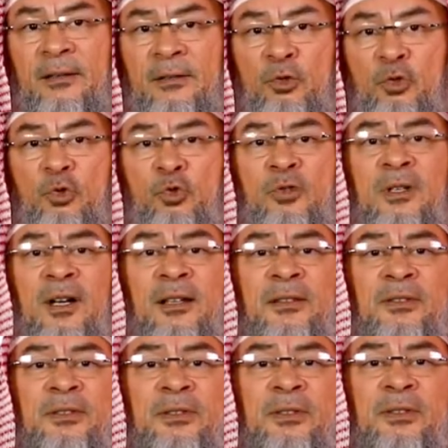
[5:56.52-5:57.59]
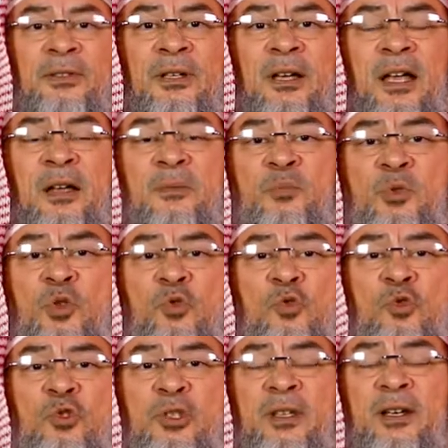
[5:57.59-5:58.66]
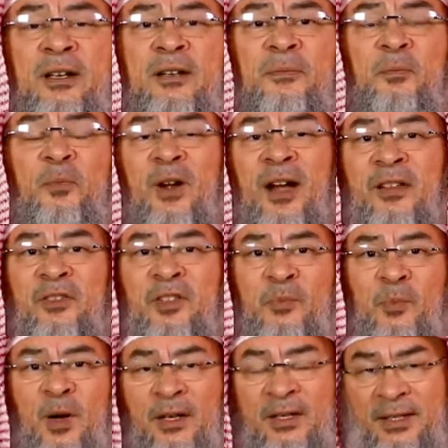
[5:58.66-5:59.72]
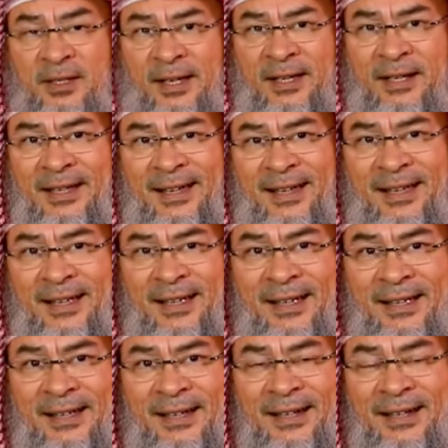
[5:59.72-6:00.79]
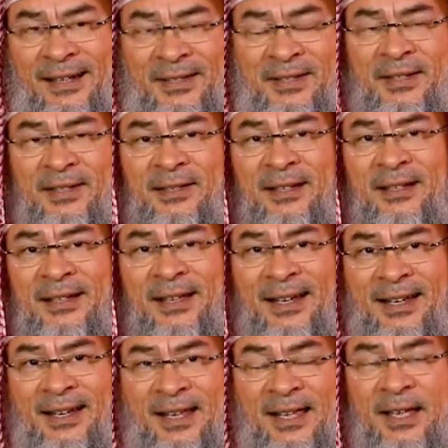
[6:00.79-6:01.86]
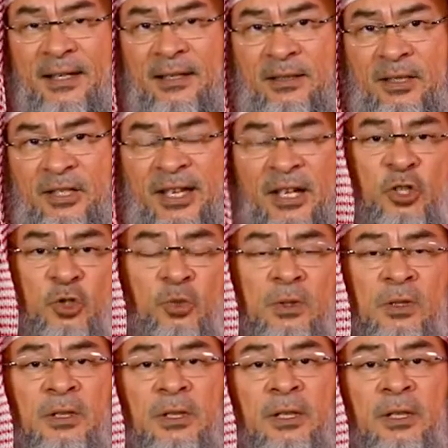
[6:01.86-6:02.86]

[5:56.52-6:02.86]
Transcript: do not abuse their private parts in illicit and illegal sexual